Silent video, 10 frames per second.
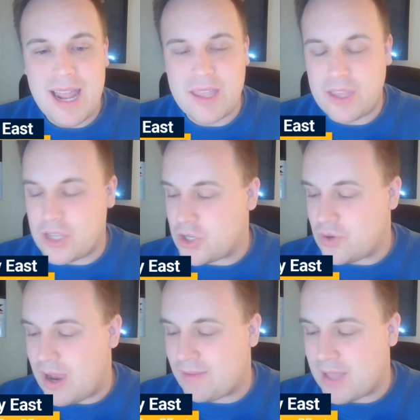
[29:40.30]
I think this
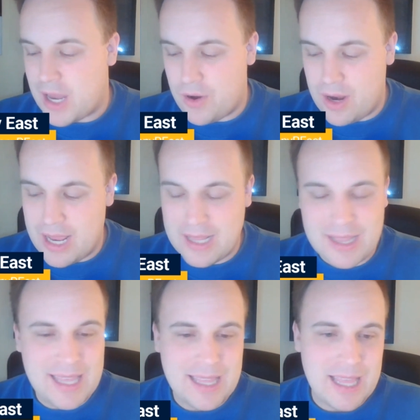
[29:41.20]
draft lottery and the
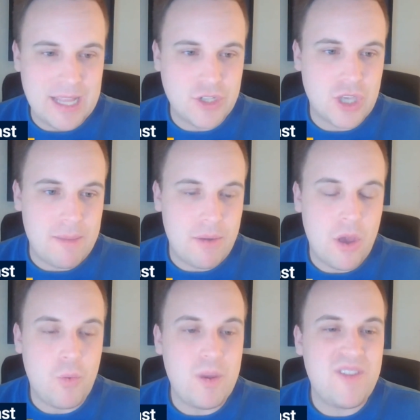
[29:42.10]
league landscape
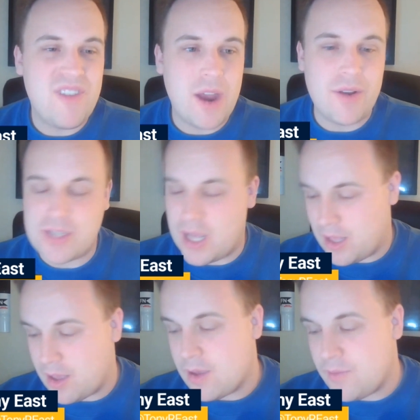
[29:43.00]
will be very
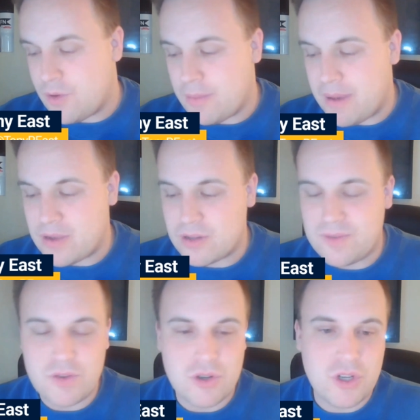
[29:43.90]
telling for the Pacers'
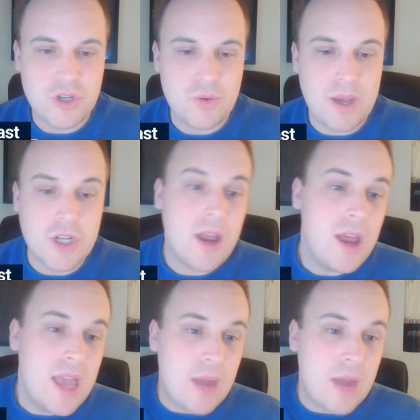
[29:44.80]
future situation.